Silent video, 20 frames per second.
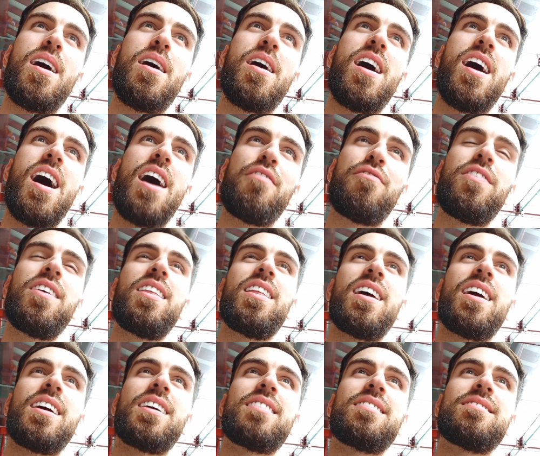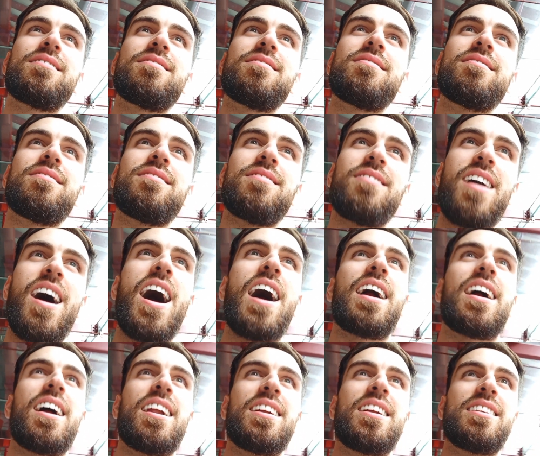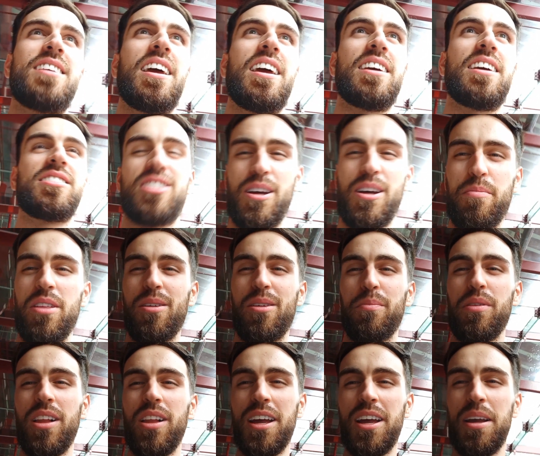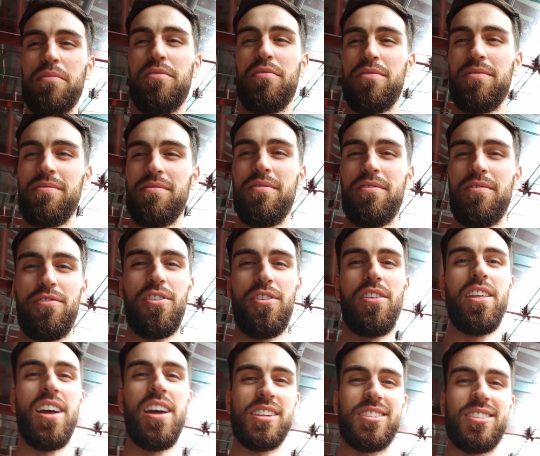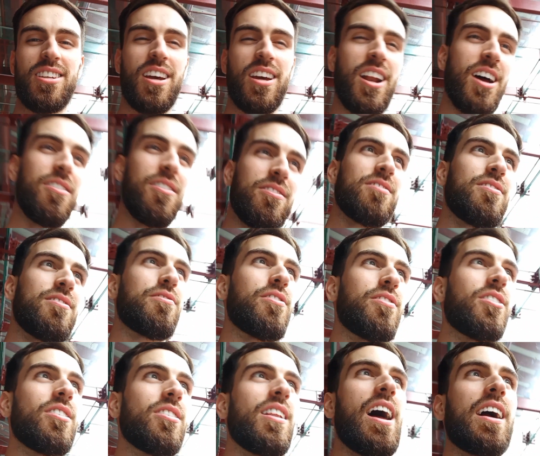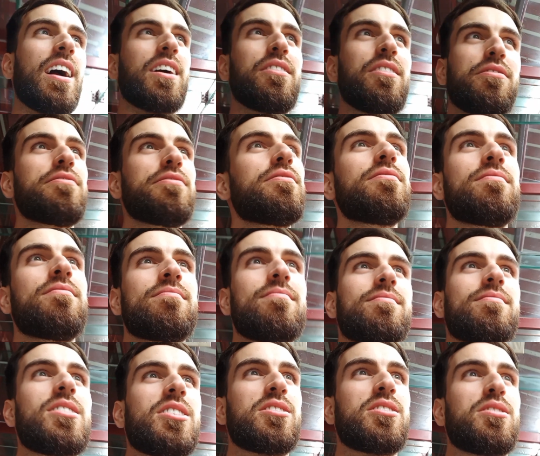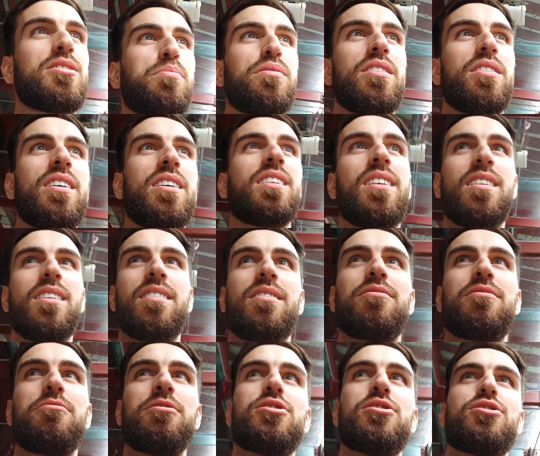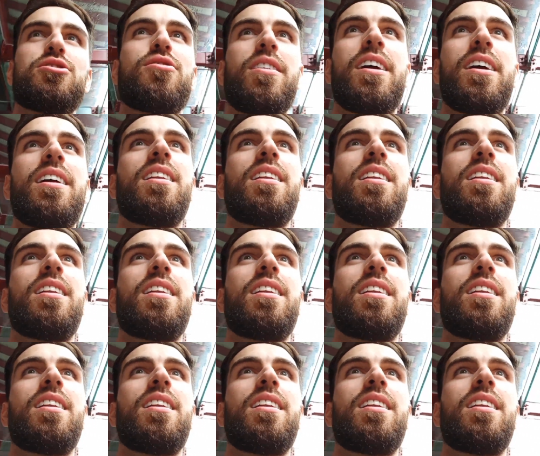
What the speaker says: I feel like I gotta take some of the blame for this, you know, for lack of discipline and restraint.